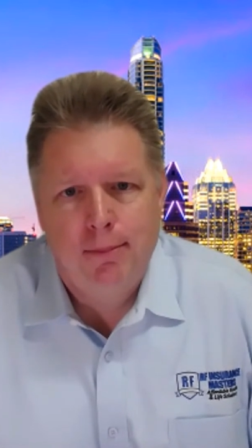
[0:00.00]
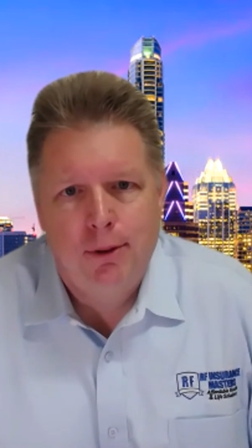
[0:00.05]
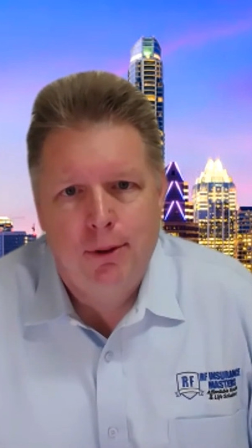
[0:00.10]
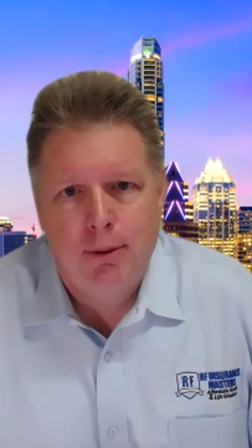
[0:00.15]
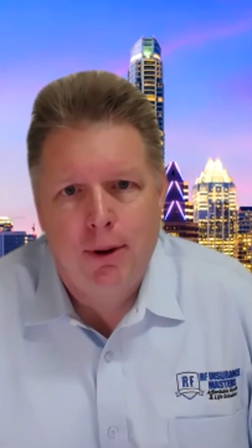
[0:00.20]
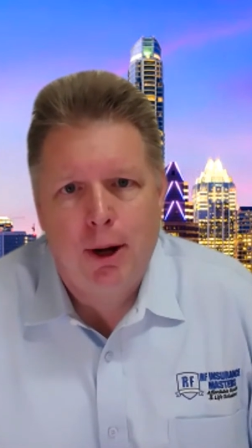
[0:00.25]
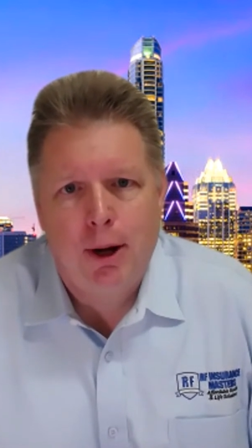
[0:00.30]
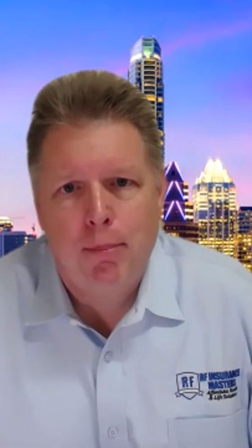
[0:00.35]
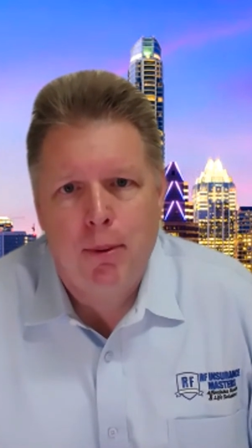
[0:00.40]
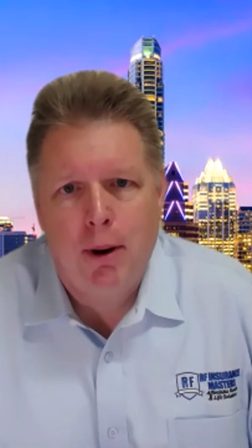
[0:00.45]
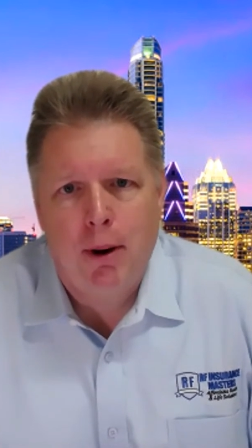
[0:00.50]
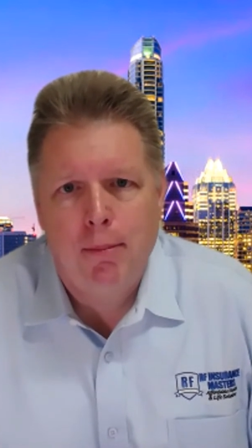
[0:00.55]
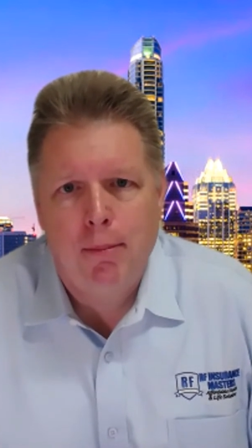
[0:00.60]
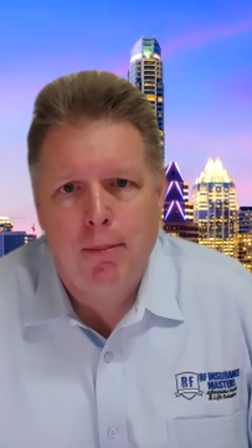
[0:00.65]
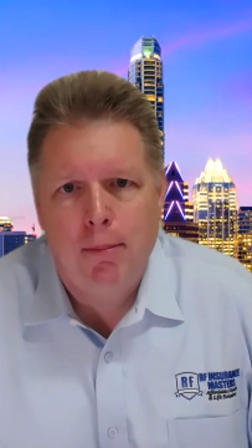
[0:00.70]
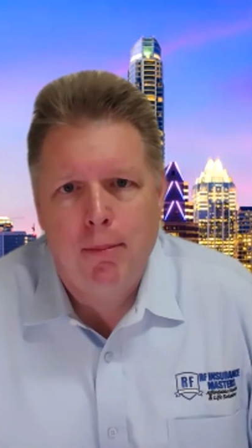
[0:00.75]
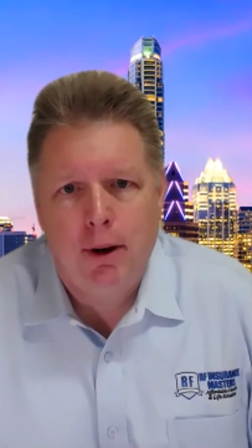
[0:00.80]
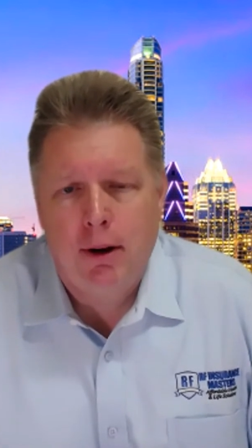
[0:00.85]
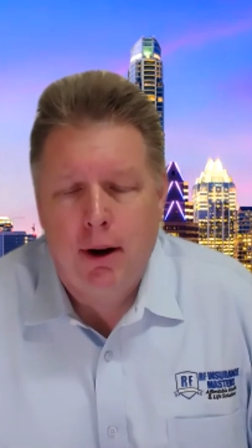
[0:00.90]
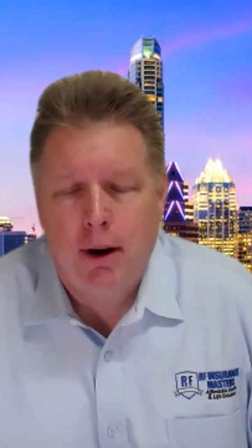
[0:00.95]
direct
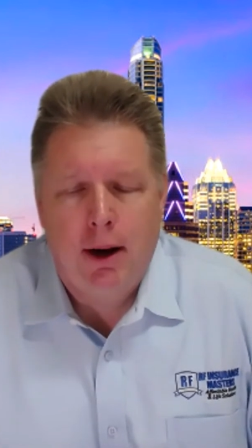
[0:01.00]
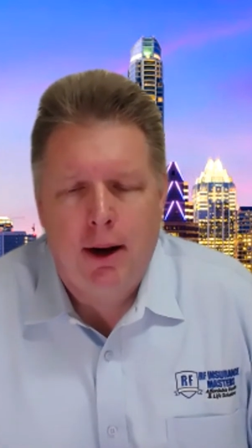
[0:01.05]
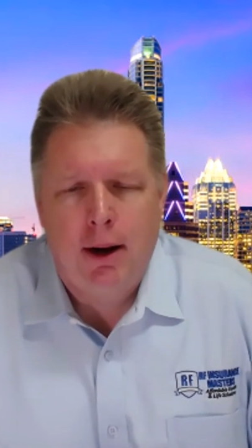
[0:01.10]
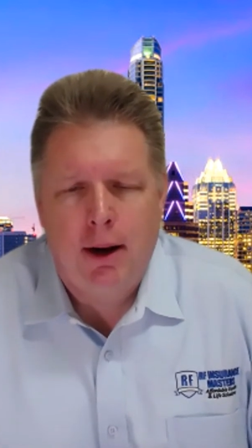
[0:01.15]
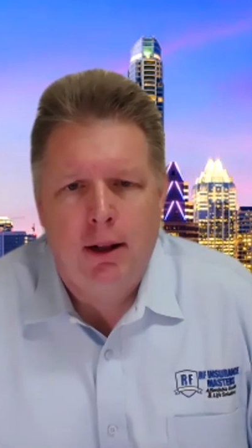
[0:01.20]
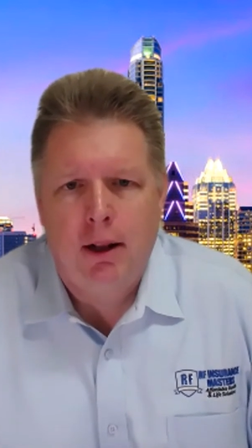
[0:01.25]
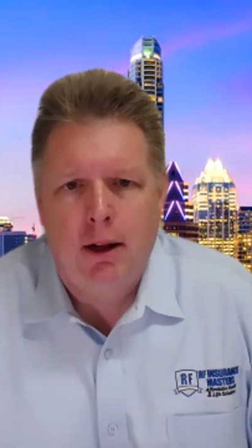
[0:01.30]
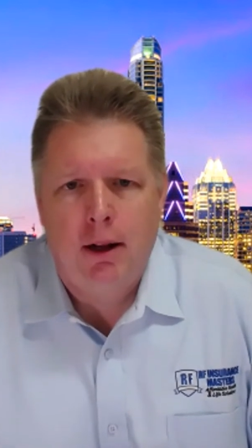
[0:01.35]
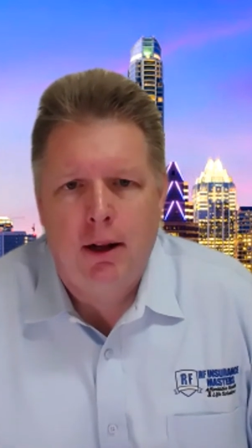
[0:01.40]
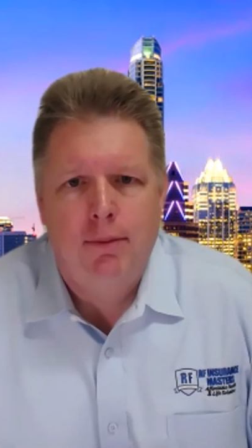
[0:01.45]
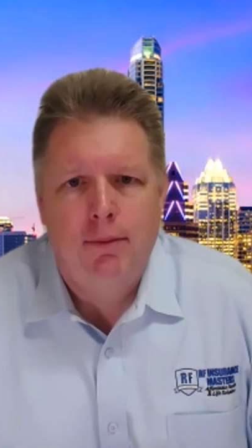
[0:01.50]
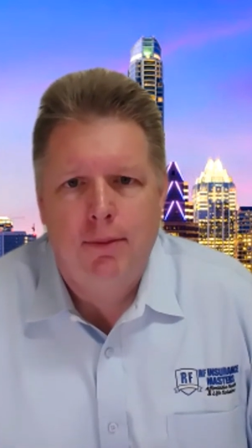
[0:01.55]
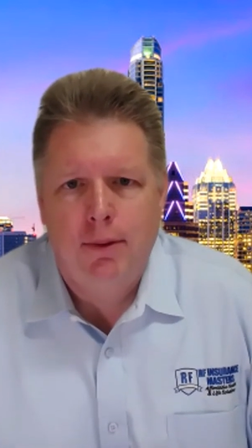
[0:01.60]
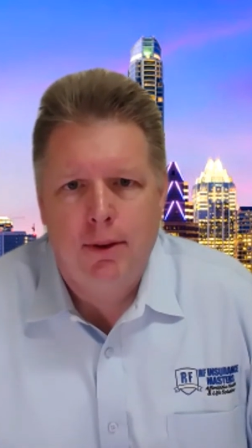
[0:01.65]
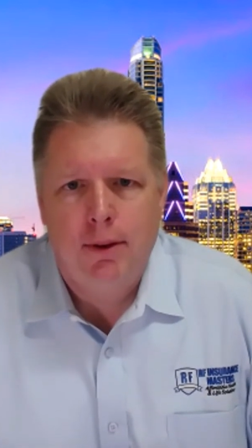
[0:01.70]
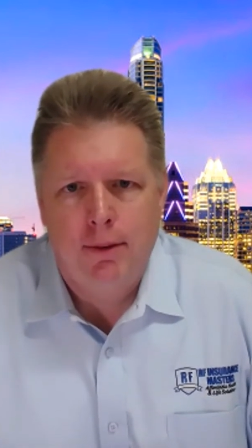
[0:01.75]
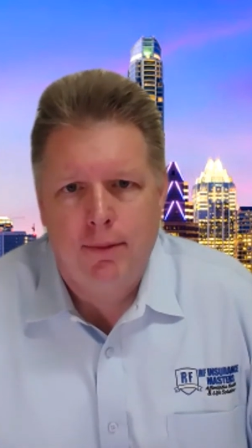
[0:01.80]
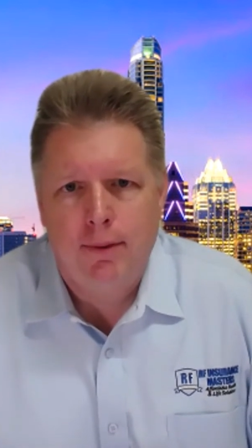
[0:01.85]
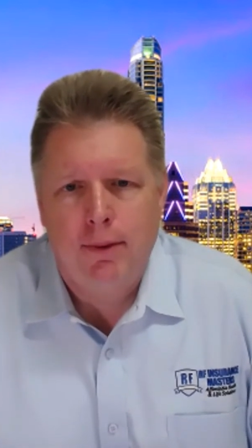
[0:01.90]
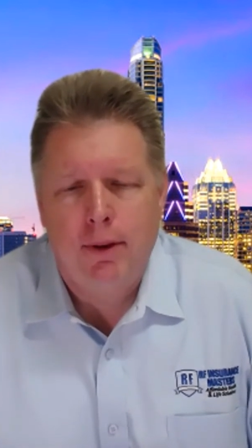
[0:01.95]
primary care. I love
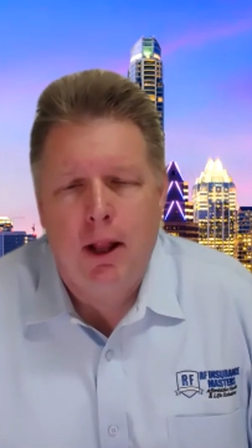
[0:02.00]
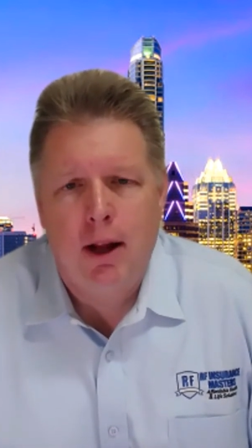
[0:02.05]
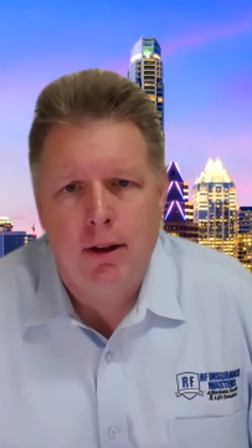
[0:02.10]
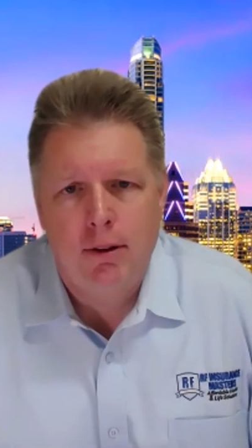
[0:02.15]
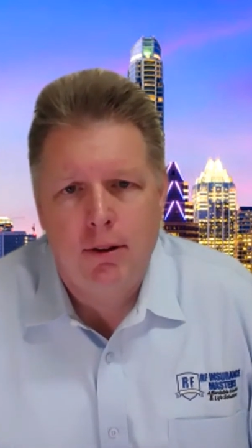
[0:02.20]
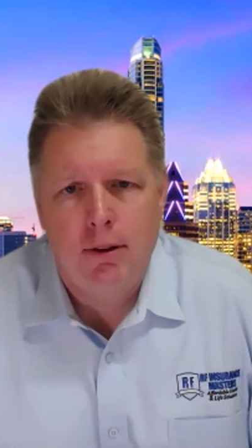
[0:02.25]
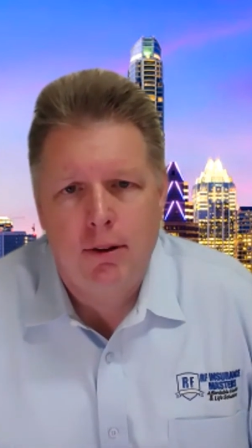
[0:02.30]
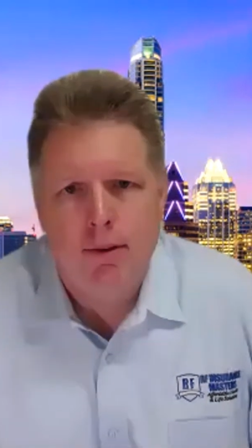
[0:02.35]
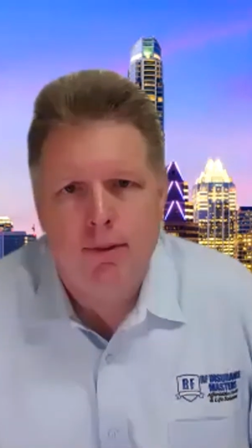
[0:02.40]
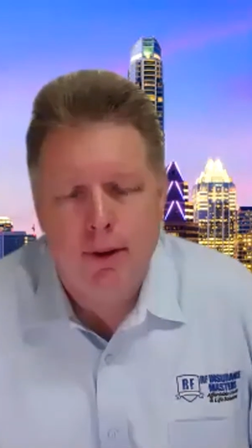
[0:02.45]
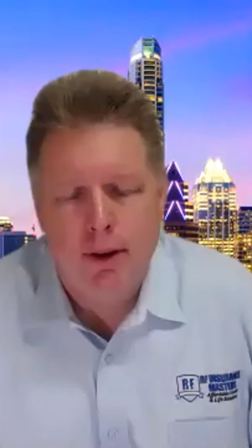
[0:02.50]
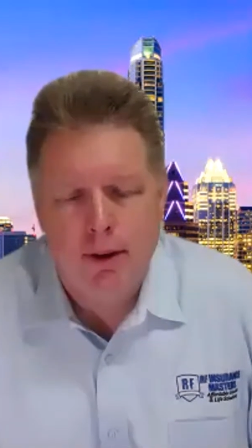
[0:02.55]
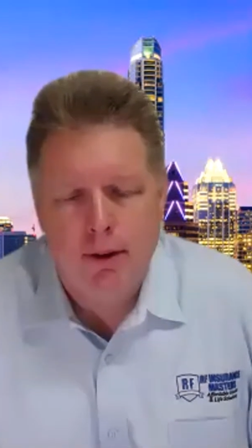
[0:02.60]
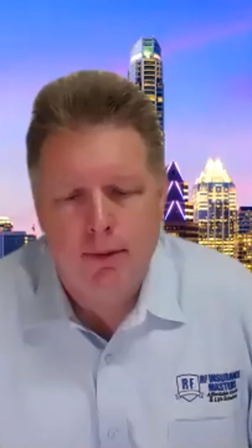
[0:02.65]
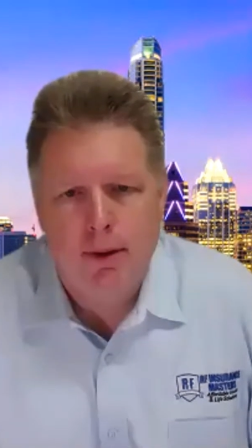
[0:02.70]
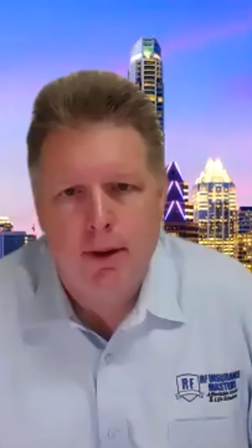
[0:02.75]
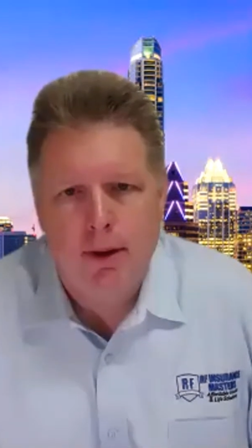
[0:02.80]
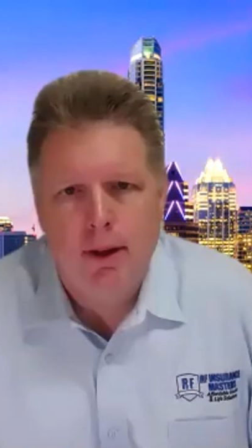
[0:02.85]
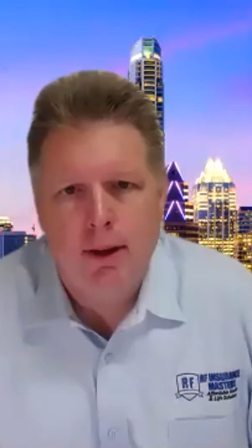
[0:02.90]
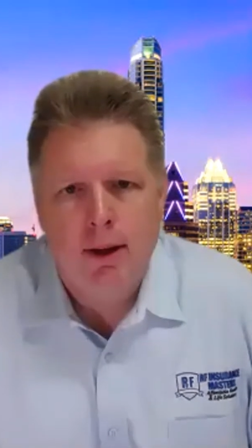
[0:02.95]
the philosophy
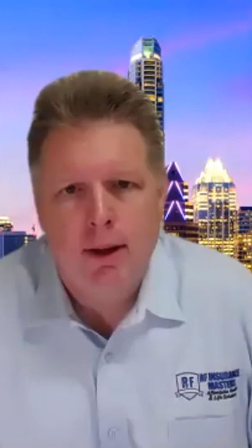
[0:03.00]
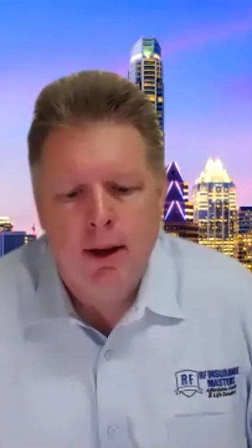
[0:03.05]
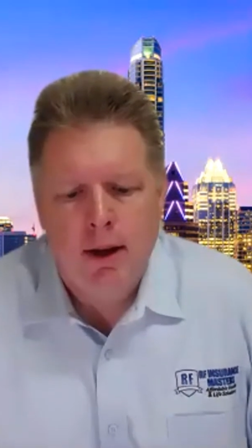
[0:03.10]
of it.